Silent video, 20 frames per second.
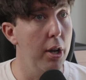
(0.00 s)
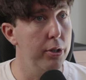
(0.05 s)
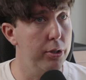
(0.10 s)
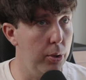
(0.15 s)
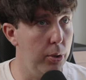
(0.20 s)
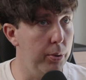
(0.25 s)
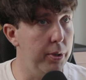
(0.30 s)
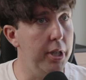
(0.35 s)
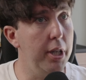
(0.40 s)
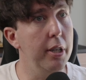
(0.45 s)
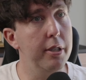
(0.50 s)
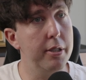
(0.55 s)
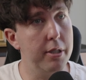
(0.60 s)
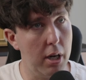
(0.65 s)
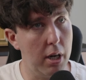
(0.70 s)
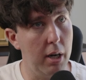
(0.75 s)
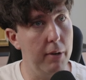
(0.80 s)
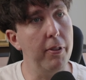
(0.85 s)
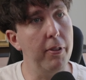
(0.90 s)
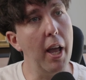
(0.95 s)
to teach
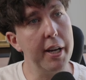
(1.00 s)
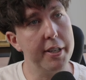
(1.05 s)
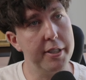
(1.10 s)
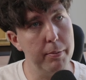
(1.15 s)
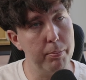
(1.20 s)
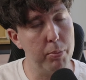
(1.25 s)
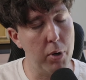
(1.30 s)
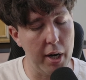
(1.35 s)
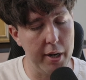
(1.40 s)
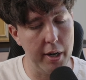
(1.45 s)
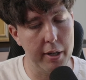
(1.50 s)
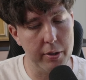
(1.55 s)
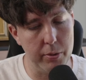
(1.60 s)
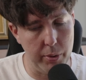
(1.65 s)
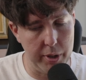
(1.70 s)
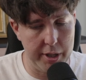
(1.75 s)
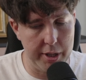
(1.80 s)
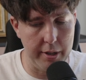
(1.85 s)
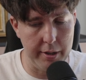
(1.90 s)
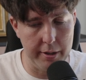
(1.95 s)
our flagship product,
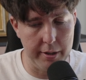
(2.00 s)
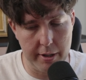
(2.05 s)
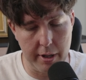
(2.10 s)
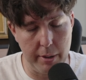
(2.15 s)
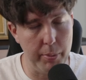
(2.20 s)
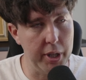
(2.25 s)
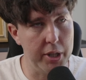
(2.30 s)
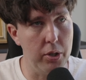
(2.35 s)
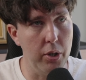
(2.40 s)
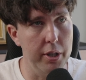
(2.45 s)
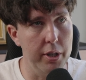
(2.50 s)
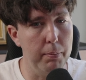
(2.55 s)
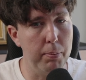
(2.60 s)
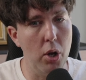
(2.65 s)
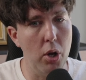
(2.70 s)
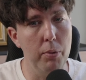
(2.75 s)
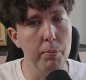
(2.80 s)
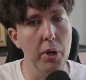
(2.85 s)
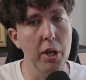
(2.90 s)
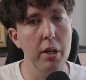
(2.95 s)
which is the Bitcoin
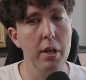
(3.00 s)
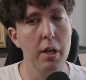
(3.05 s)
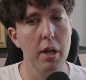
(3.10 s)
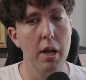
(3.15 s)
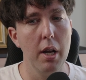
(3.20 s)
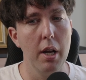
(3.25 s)
diploma,